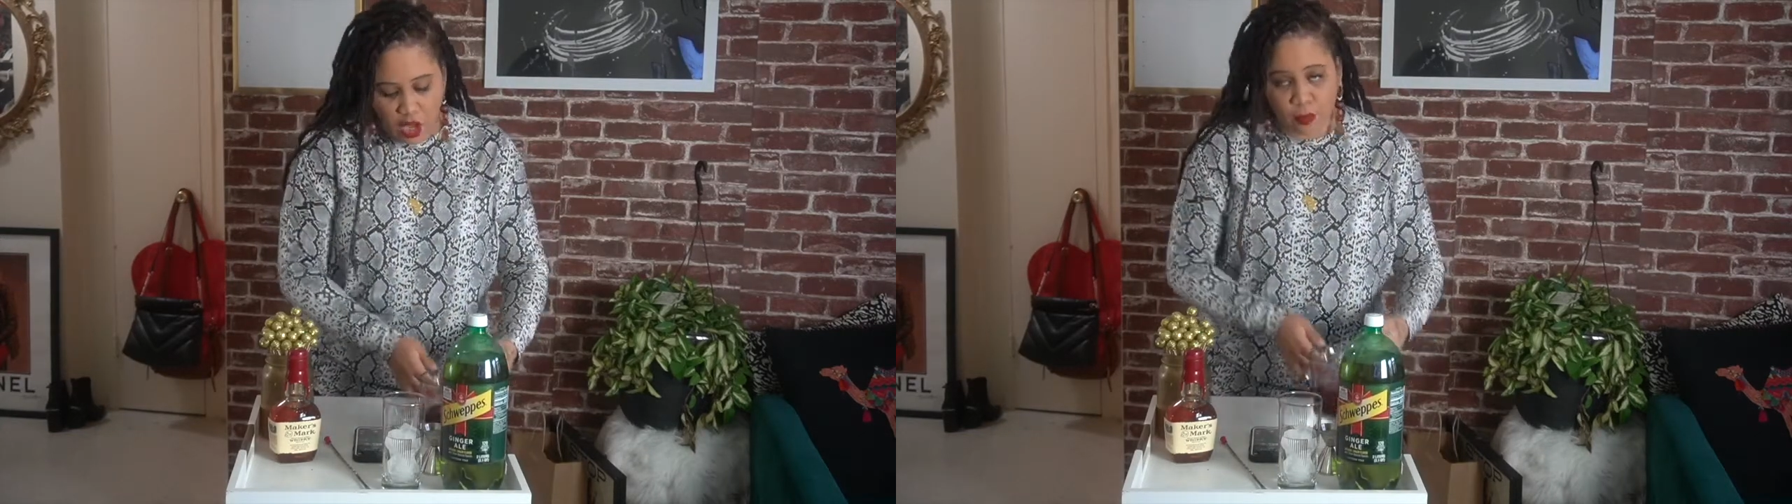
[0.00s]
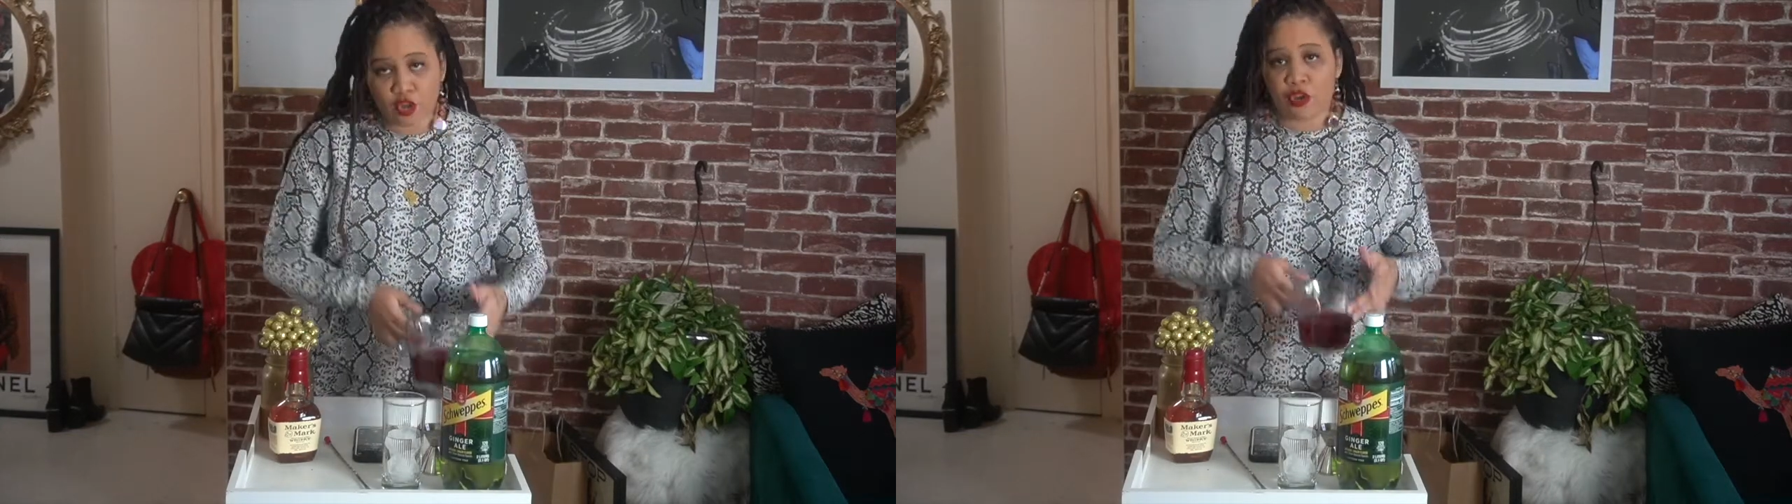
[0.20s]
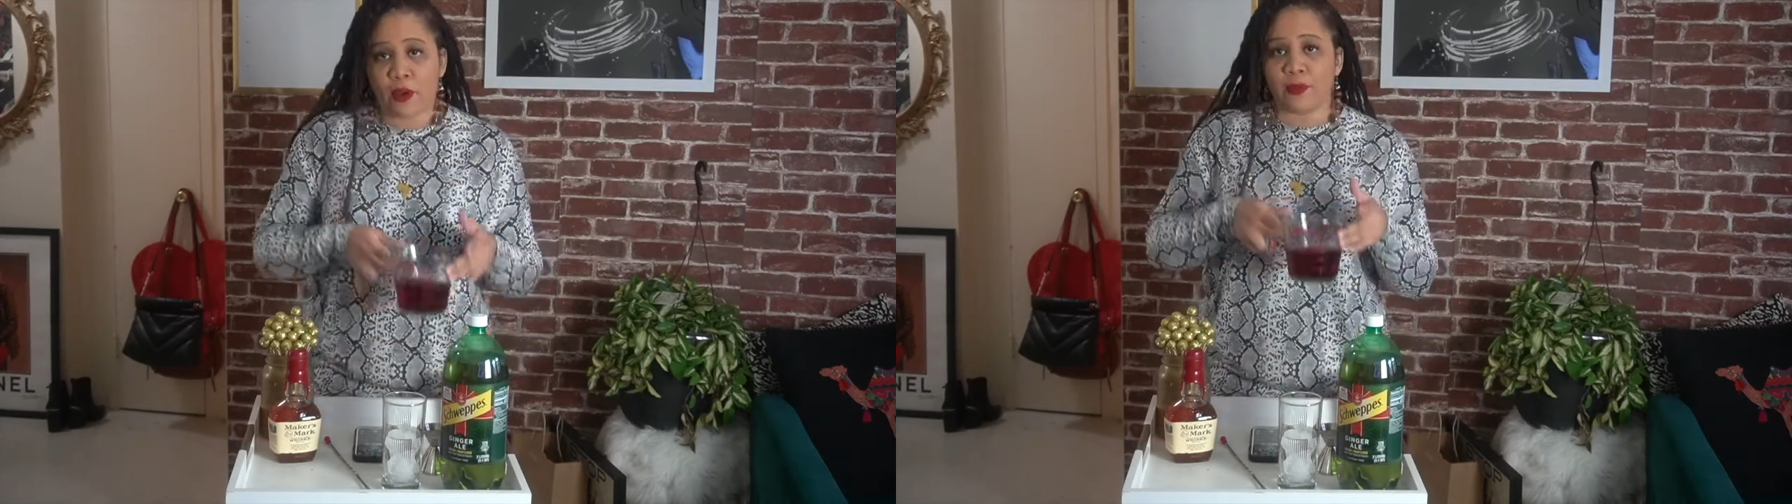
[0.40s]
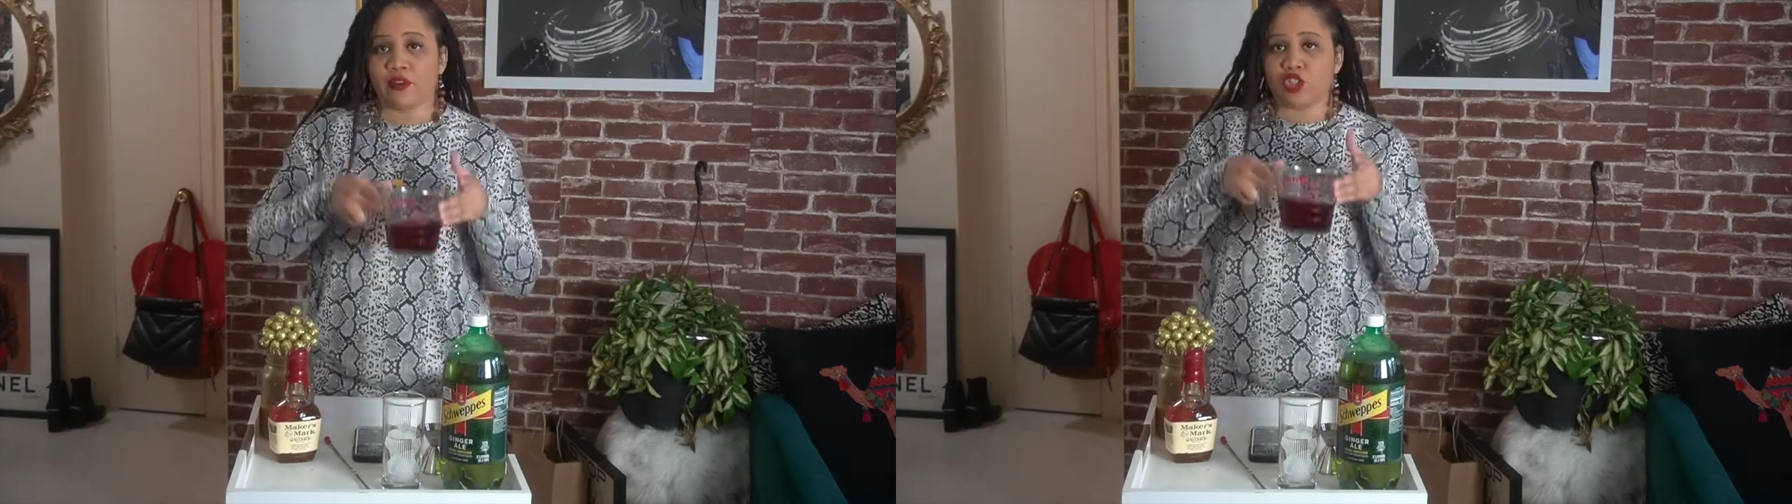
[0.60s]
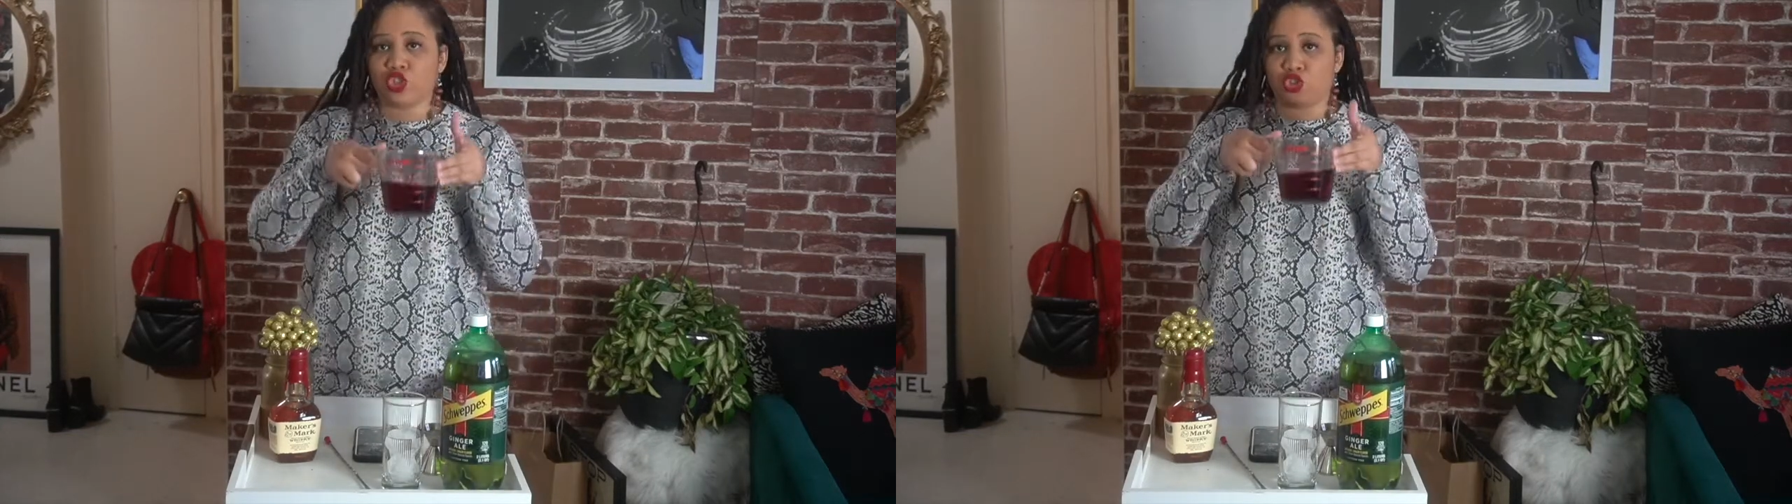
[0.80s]

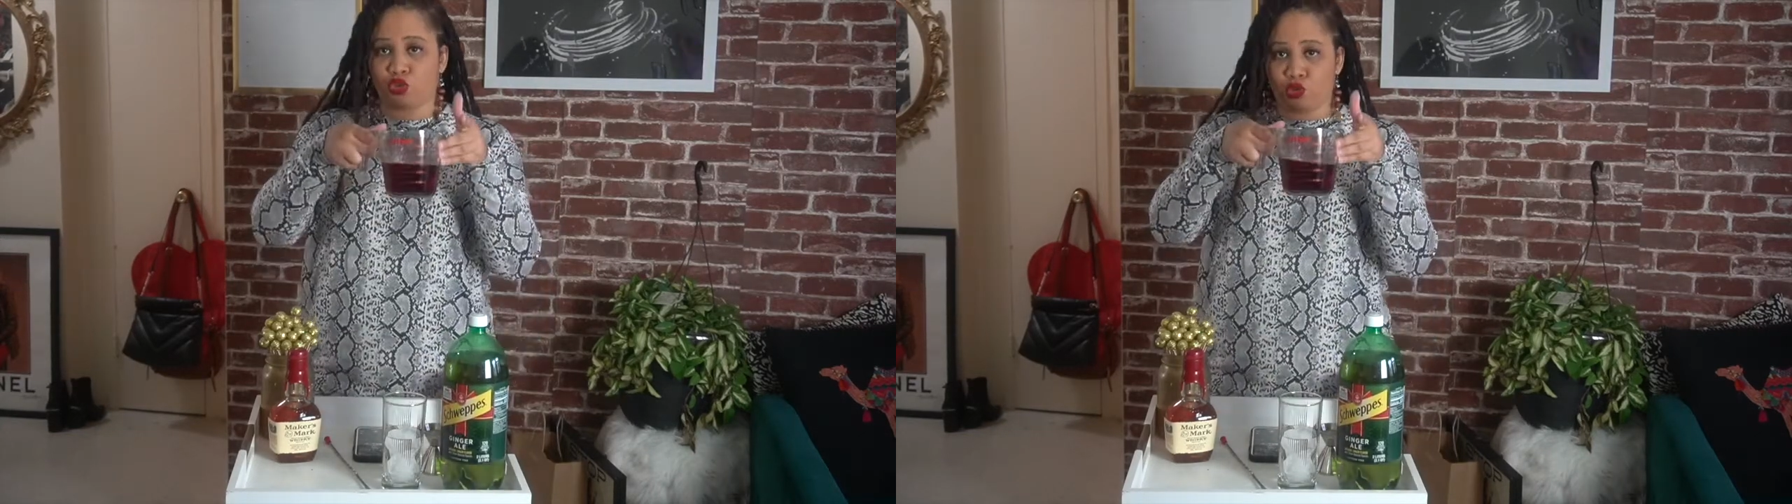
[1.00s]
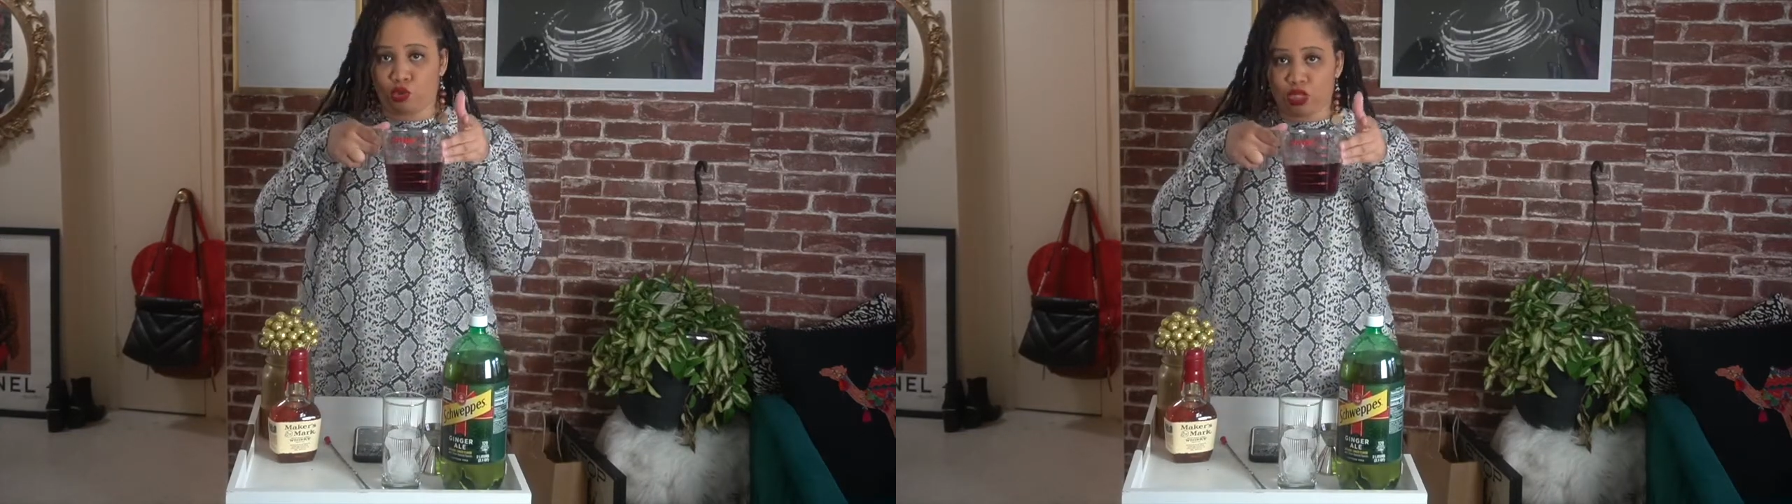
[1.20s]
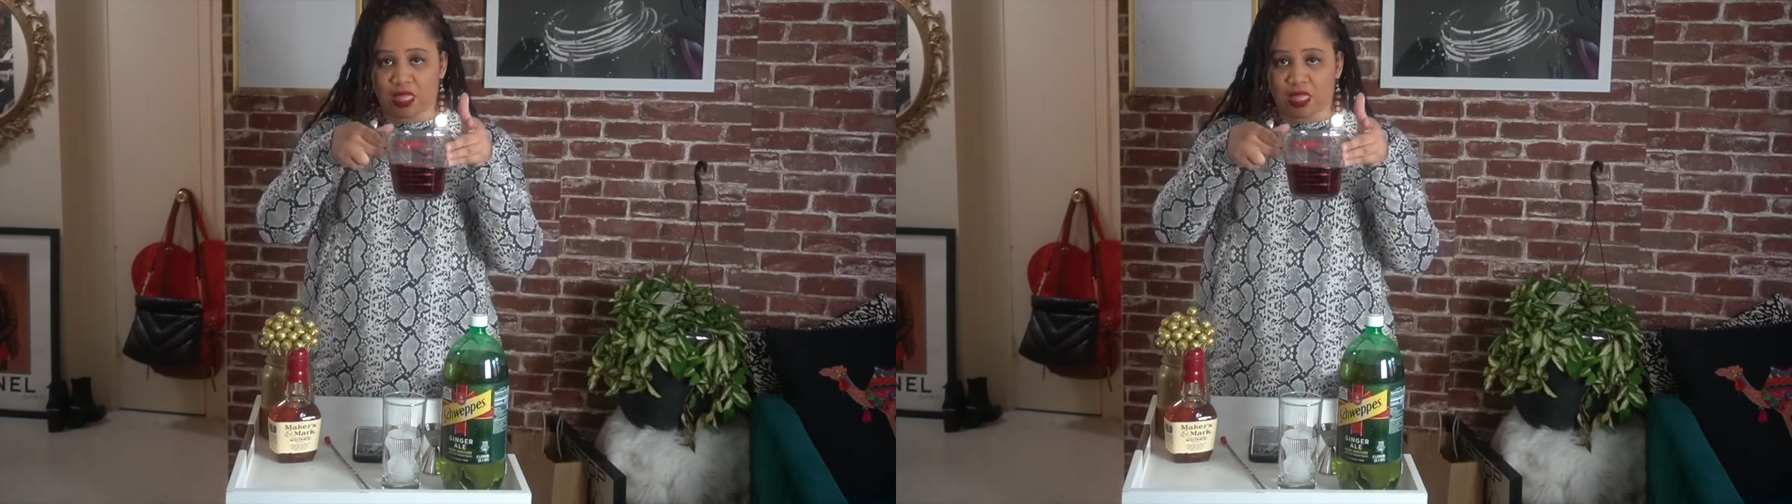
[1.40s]
cranberry juice